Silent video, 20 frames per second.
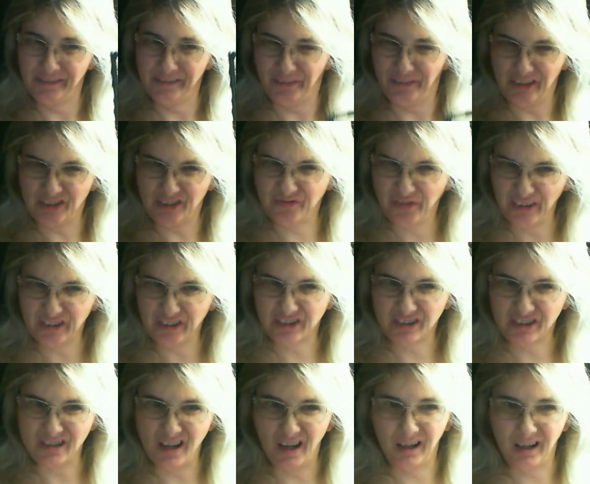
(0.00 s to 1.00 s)
If it fits
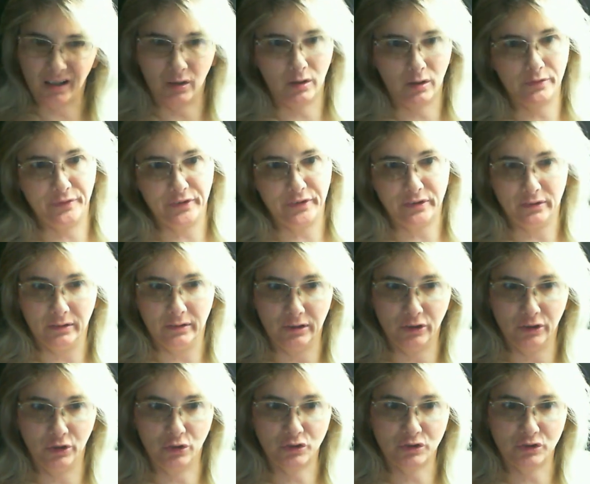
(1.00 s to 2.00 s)
snug or if it's
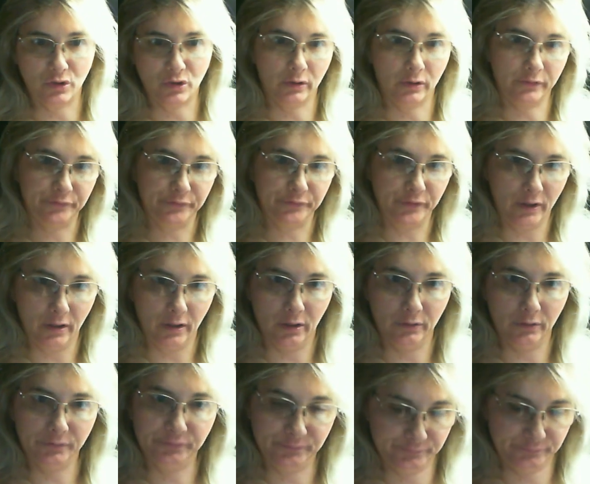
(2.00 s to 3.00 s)
loose or if, you
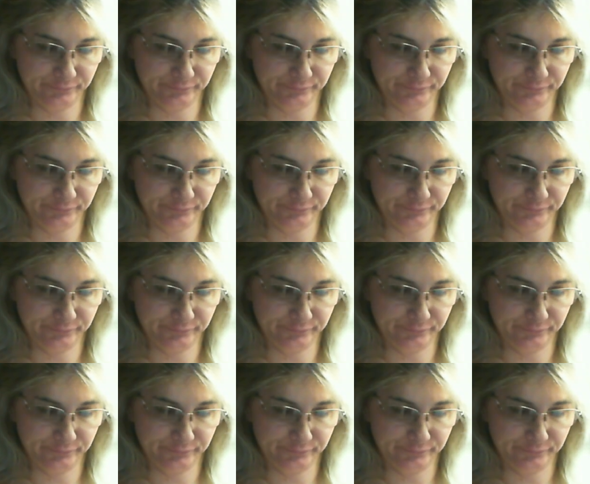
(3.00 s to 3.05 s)
know.